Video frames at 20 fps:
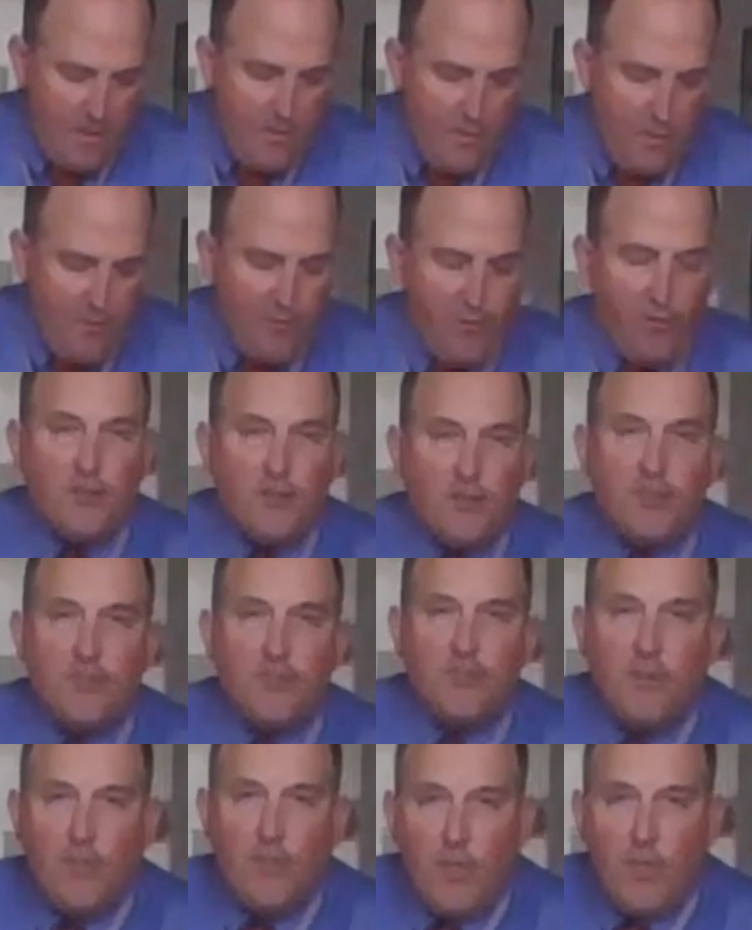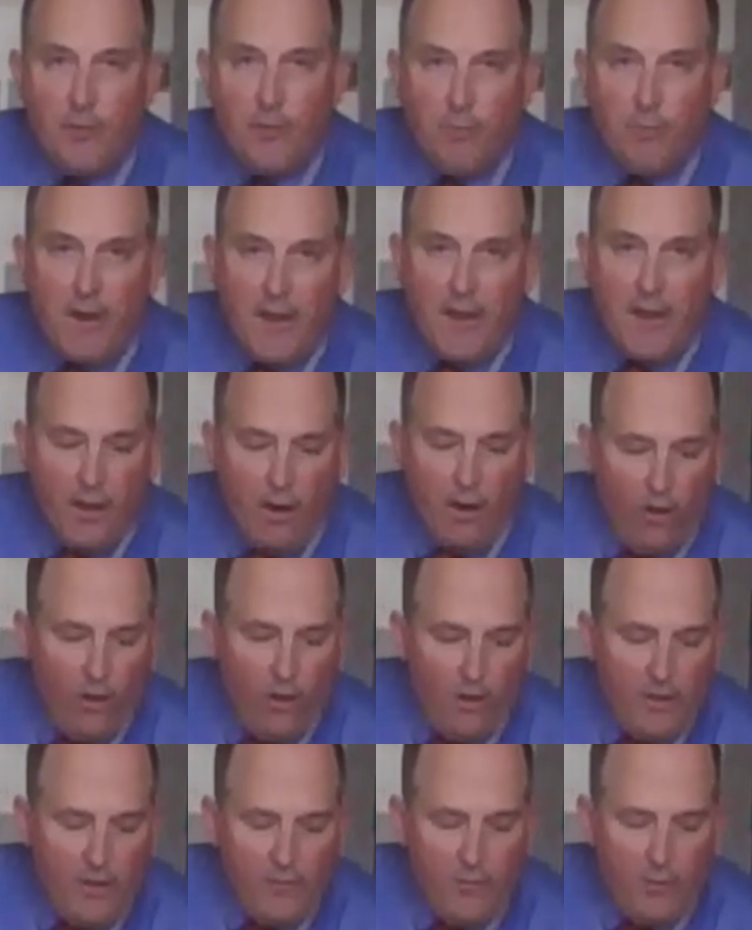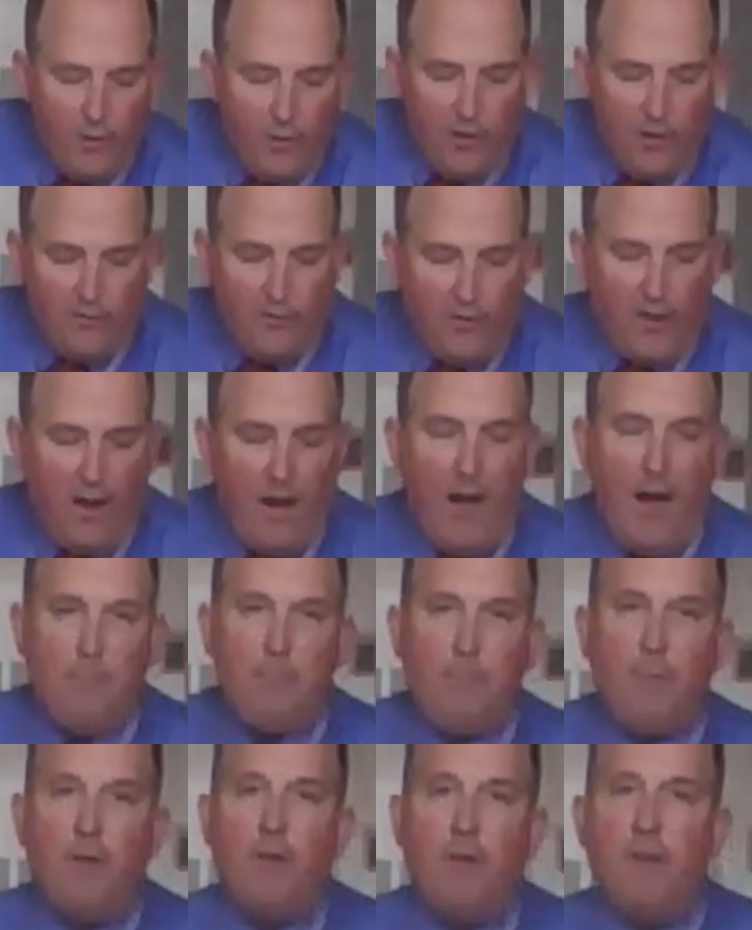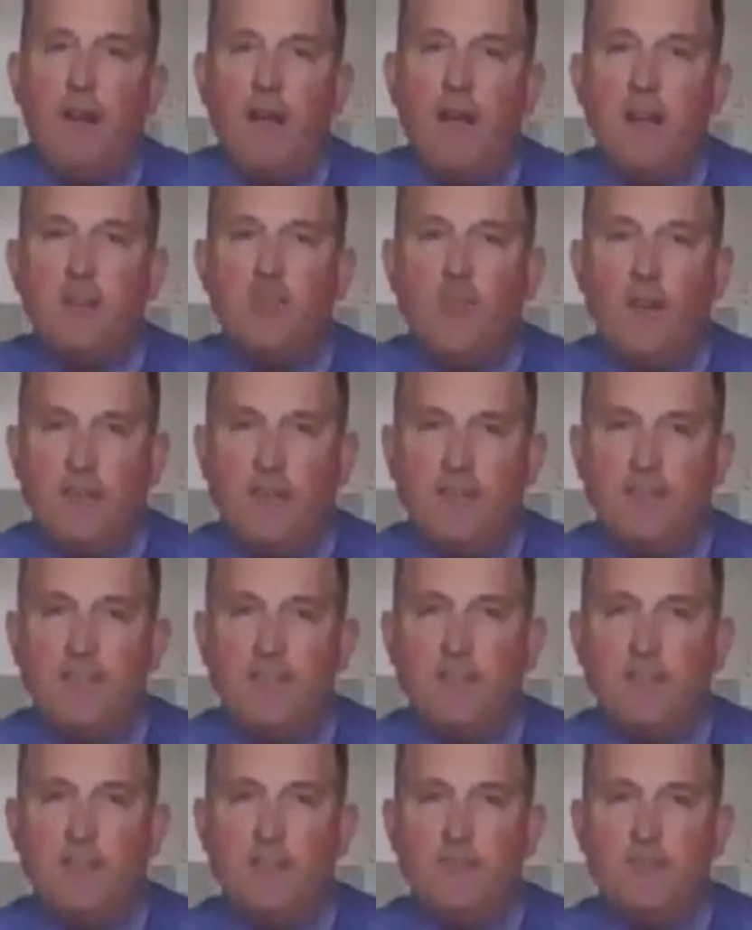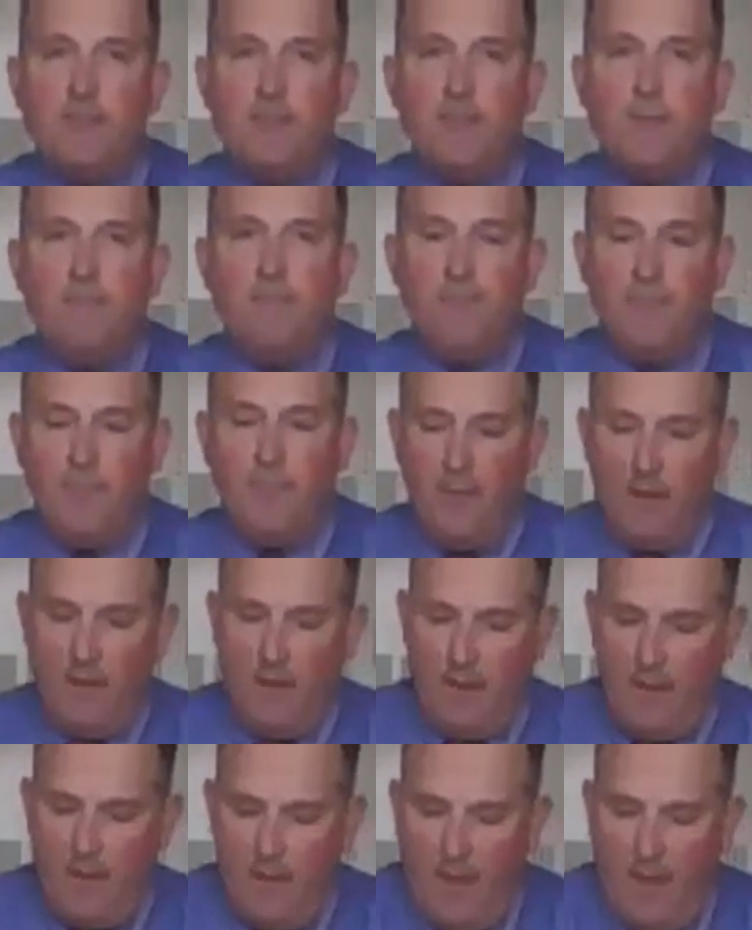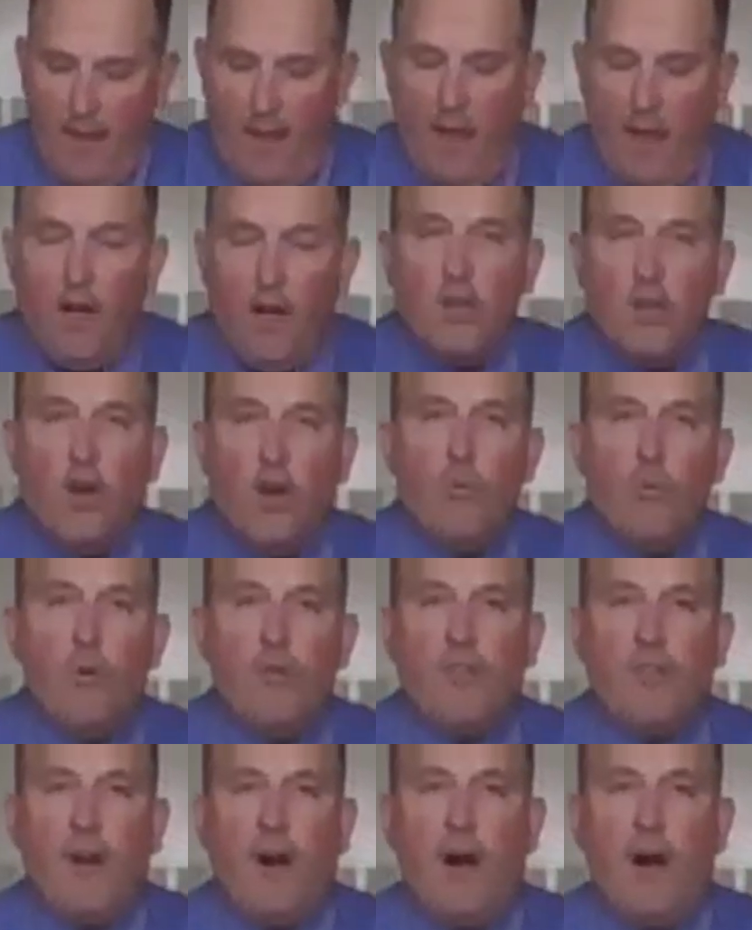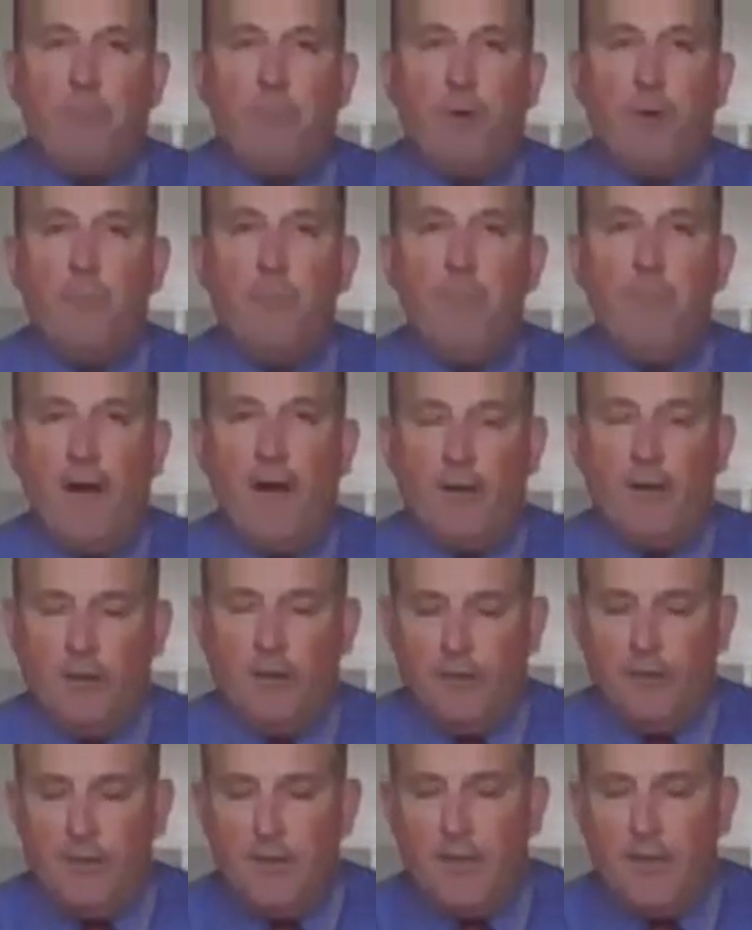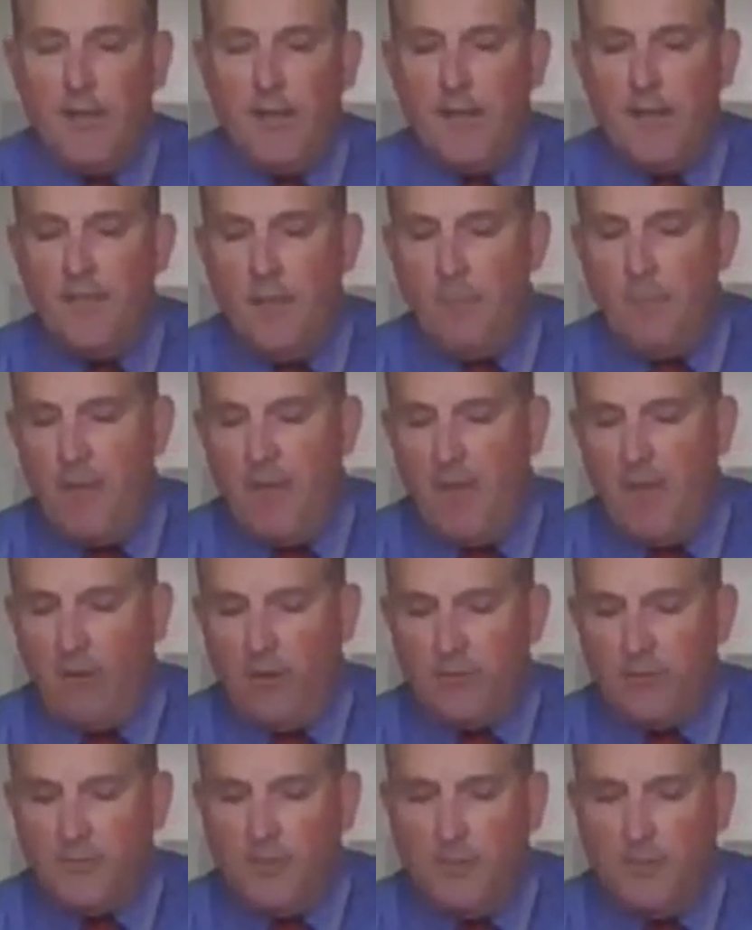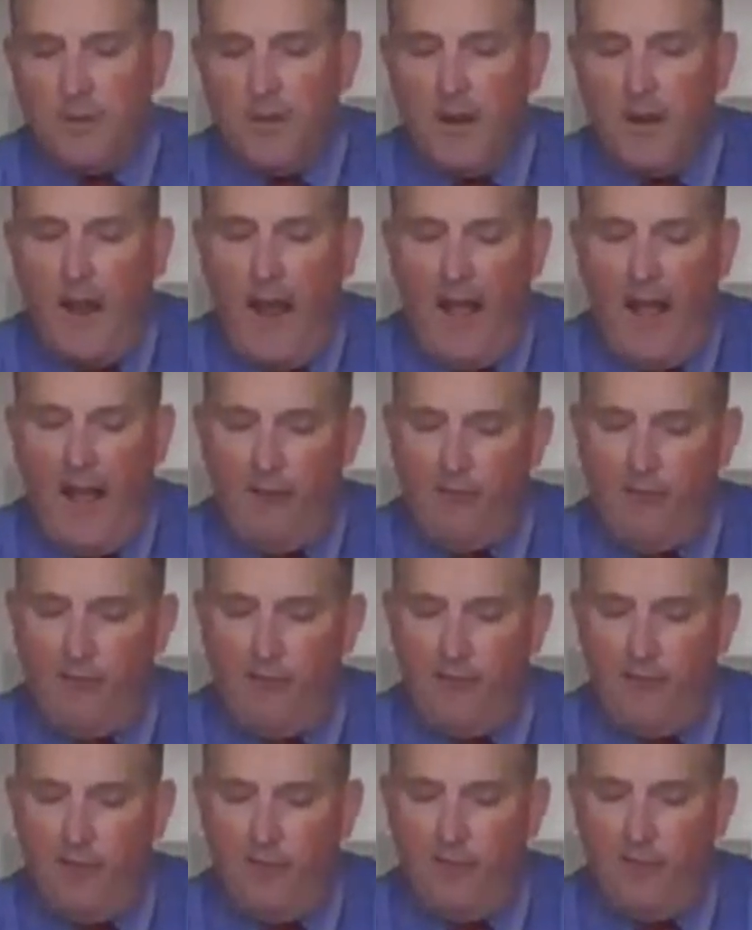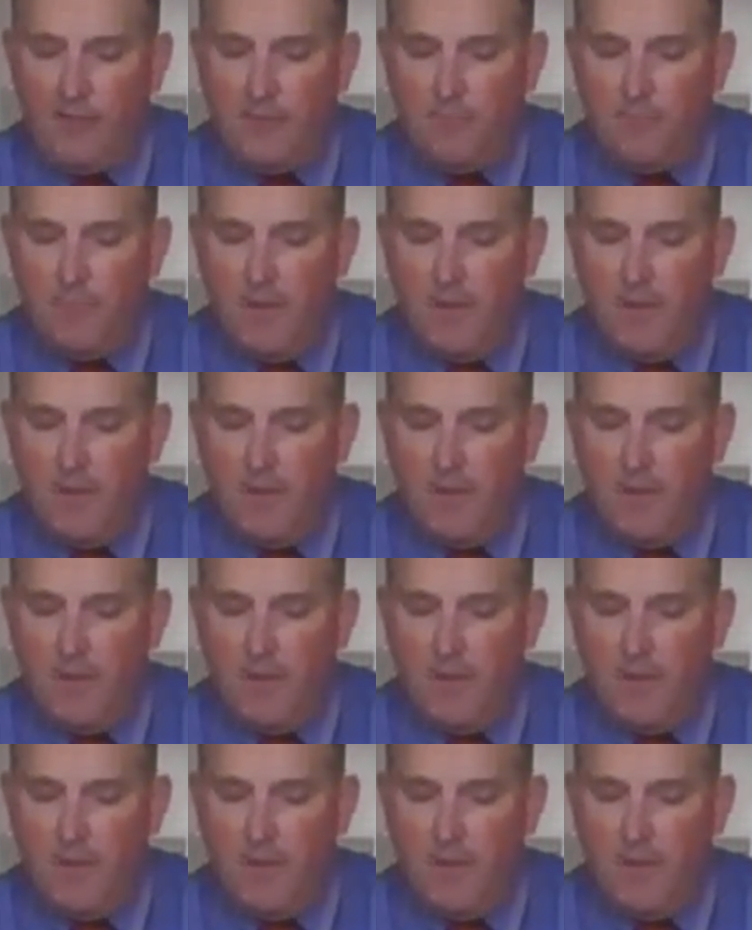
The first 3 all involve copper nitrate solution along with copper metal in the beaker. So I'm going to half fill this